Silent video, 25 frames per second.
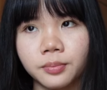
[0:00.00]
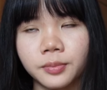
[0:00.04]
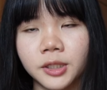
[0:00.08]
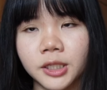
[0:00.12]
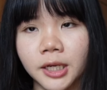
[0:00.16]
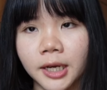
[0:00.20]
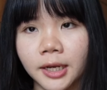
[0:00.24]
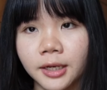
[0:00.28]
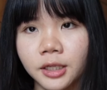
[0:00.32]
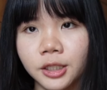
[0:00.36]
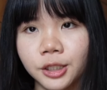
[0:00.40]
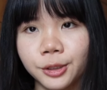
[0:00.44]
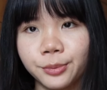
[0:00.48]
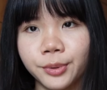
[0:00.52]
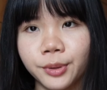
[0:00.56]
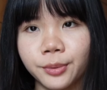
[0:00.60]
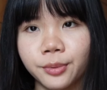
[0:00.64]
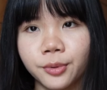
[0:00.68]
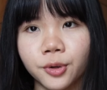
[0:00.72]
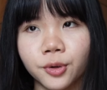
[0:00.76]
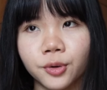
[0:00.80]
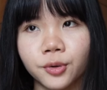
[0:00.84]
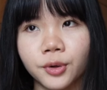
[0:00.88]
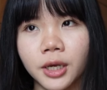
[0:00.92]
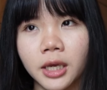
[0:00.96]
Chinese
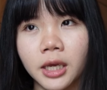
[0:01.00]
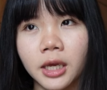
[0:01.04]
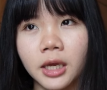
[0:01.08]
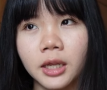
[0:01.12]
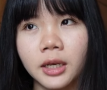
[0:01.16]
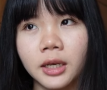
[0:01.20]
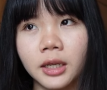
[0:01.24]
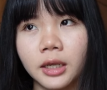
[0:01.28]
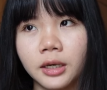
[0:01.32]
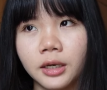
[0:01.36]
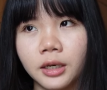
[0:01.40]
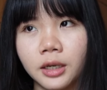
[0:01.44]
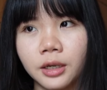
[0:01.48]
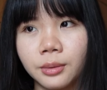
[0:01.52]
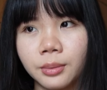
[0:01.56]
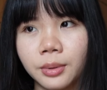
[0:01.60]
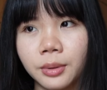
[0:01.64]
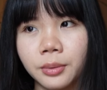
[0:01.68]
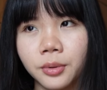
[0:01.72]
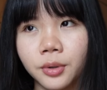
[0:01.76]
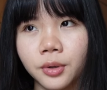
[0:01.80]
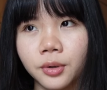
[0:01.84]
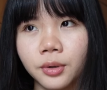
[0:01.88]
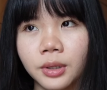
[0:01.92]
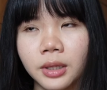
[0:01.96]
people and Indian
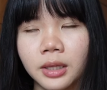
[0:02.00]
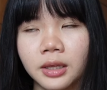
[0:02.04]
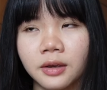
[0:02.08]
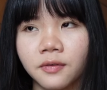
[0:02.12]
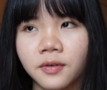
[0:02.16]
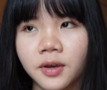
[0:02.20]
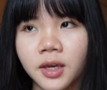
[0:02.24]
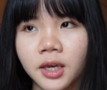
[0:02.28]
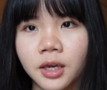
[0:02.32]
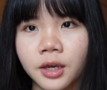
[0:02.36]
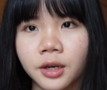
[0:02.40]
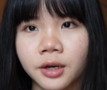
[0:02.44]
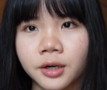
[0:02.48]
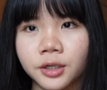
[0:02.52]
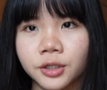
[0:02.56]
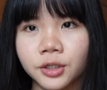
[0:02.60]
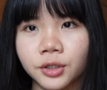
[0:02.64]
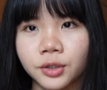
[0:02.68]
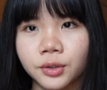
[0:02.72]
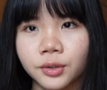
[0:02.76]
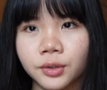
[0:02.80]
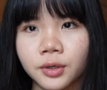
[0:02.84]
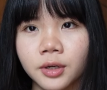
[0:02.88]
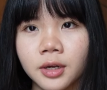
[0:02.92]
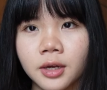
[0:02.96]
people living here
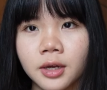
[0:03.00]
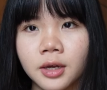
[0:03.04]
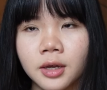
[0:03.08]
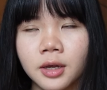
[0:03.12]
too.